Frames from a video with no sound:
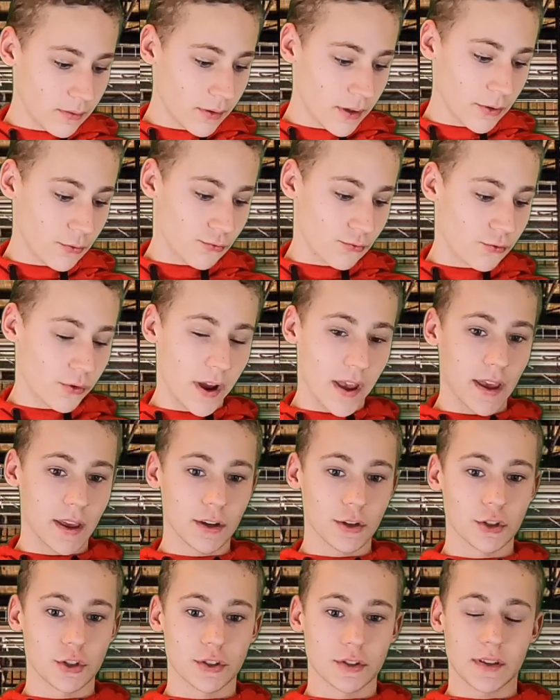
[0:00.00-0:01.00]
It
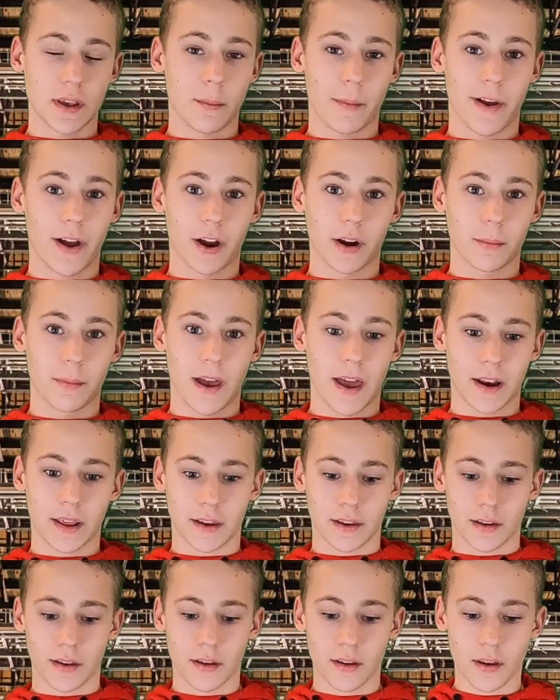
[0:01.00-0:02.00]
range,
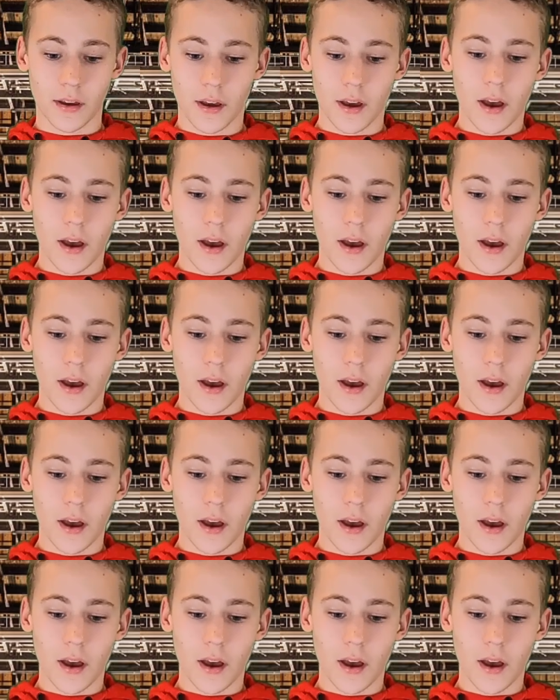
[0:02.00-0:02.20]
semi-automatic.